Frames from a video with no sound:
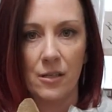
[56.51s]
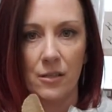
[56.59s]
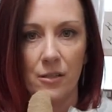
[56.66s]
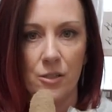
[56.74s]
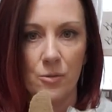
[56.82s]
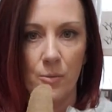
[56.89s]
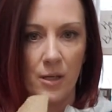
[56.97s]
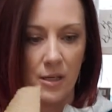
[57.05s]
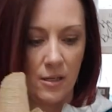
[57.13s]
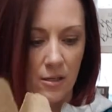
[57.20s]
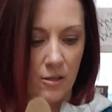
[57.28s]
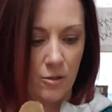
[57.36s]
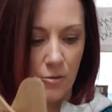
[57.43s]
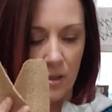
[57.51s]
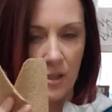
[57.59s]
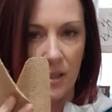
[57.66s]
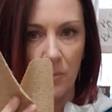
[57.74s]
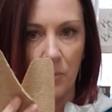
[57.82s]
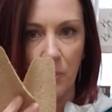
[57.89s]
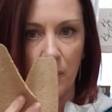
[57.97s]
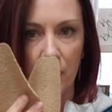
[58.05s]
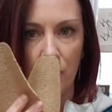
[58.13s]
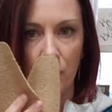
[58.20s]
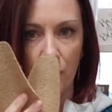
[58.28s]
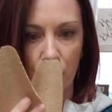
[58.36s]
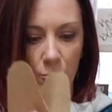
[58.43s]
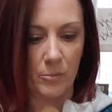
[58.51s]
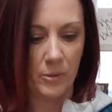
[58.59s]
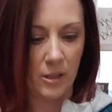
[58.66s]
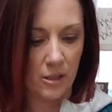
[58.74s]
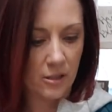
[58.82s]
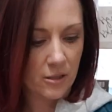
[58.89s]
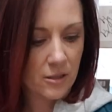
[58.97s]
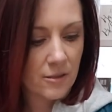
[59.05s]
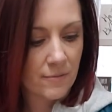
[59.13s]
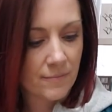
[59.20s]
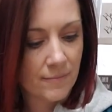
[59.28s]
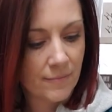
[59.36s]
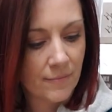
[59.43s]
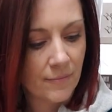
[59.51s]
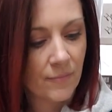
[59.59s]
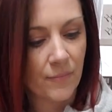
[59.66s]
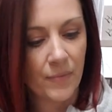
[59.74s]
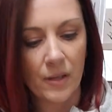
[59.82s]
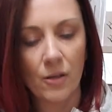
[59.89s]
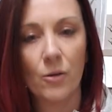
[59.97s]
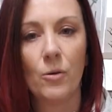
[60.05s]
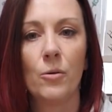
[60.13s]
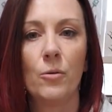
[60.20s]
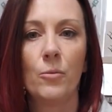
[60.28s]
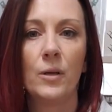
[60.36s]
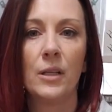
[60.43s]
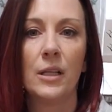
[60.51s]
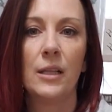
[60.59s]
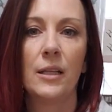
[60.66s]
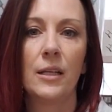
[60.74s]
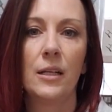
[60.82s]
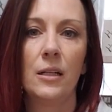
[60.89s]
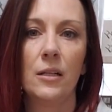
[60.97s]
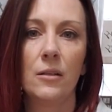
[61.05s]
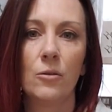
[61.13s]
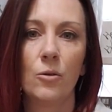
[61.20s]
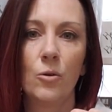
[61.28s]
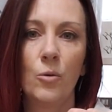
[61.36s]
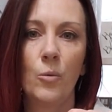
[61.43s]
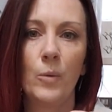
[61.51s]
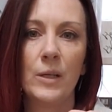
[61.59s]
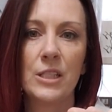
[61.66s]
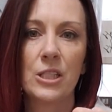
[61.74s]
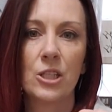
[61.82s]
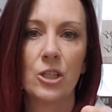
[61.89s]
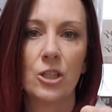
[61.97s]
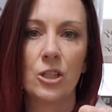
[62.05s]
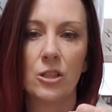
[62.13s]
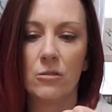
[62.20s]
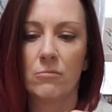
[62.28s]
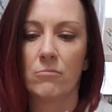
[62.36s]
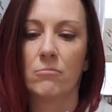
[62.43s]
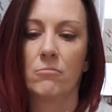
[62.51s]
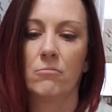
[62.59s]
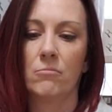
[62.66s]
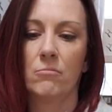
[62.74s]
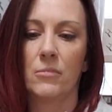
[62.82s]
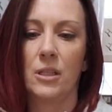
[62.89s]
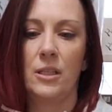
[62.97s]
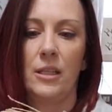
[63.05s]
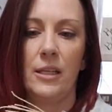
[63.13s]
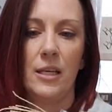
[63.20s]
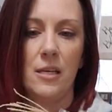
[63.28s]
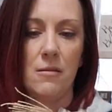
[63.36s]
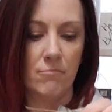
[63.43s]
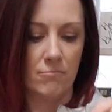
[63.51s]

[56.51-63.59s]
This way you end up with uniform ears with a little whisker thingy.